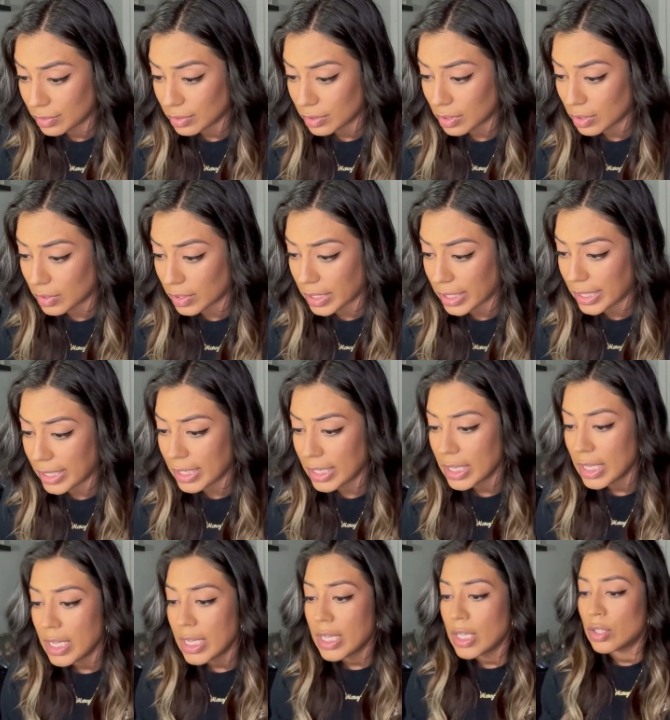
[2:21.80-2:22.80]
Okay,
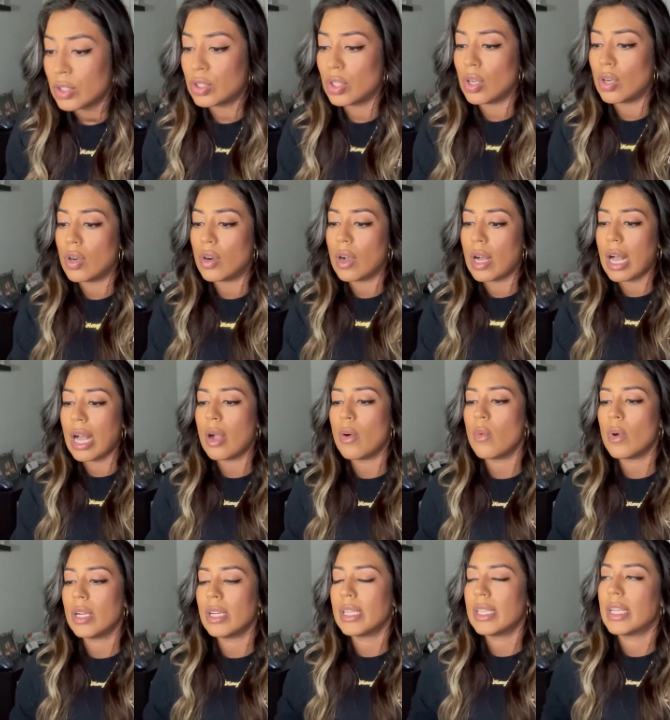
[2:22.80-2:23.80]
so I
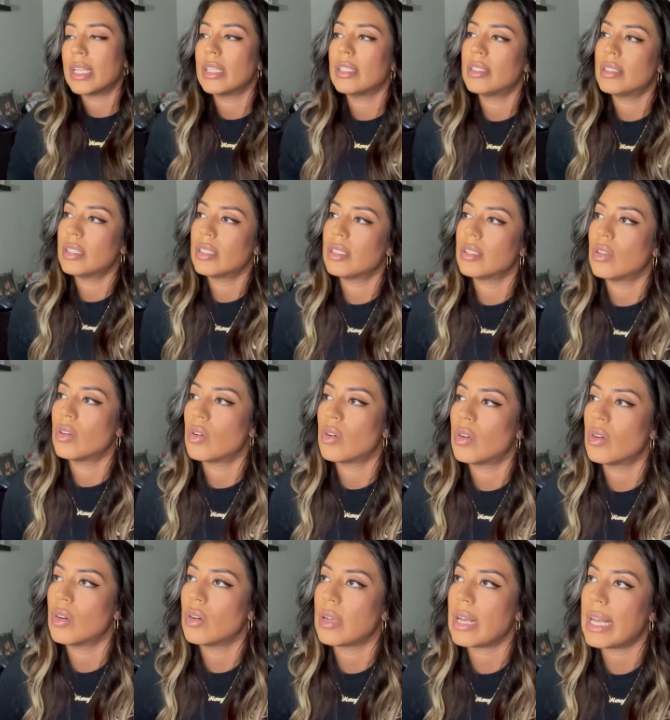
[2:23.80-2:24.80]
want to get into the
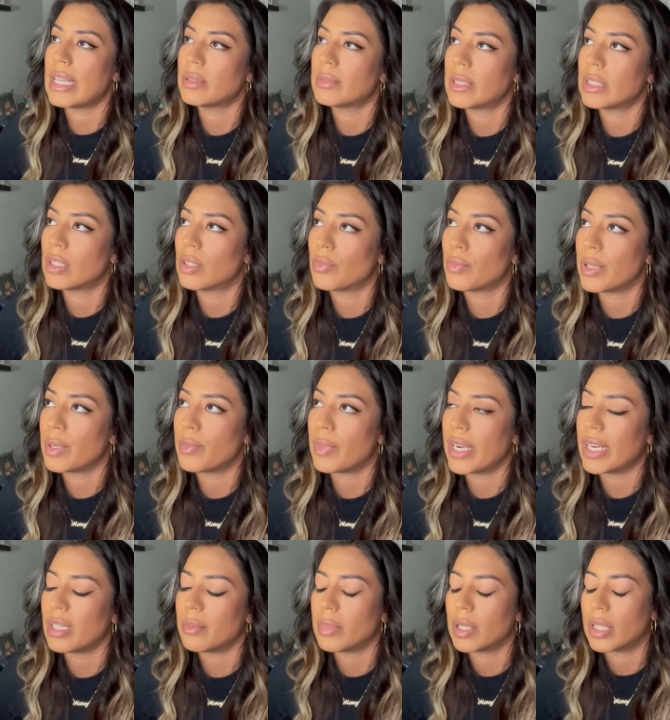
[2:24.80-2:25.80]
whole aspect of
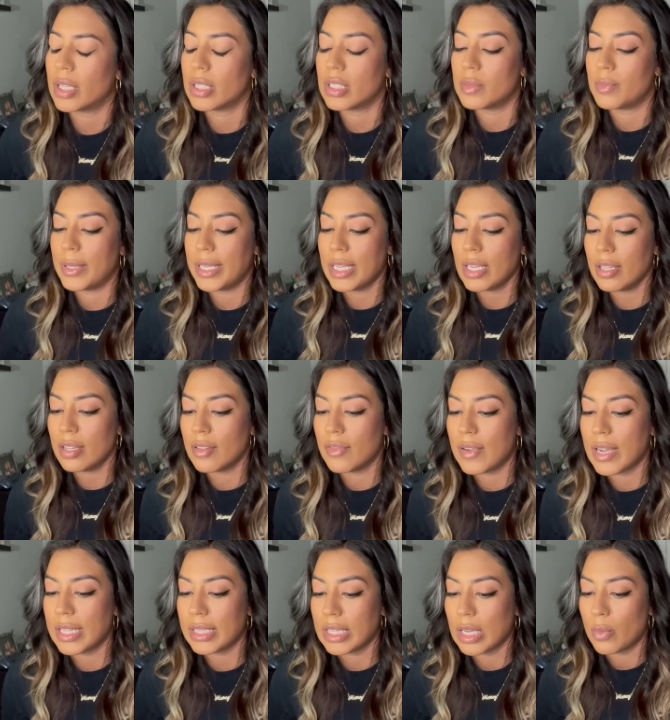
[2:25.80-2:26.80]
rebranding because being at the
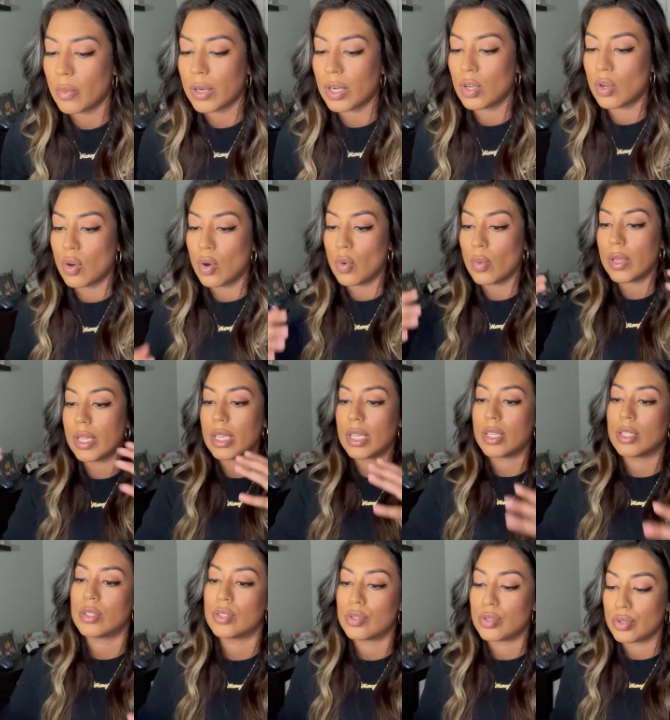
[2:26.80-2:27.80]
fact that we're going
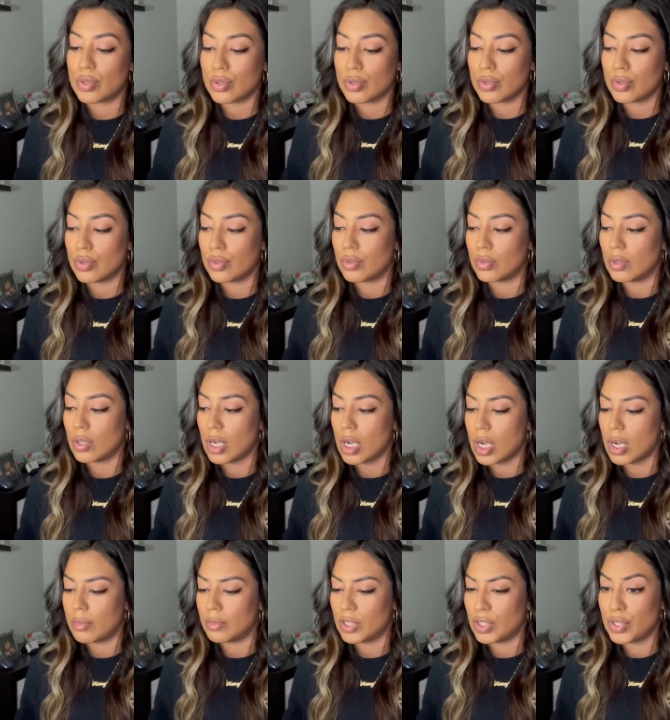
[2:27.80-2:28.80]
into
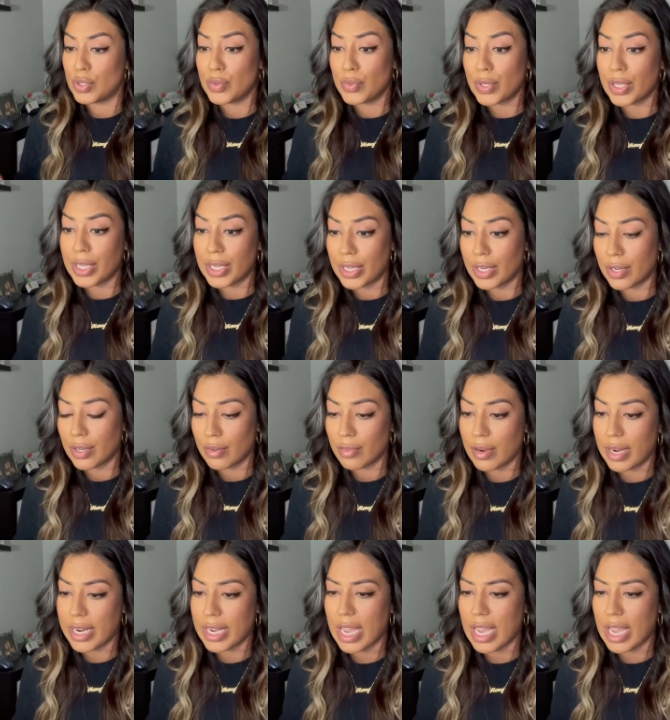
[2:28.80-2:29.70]
um, the new year, right?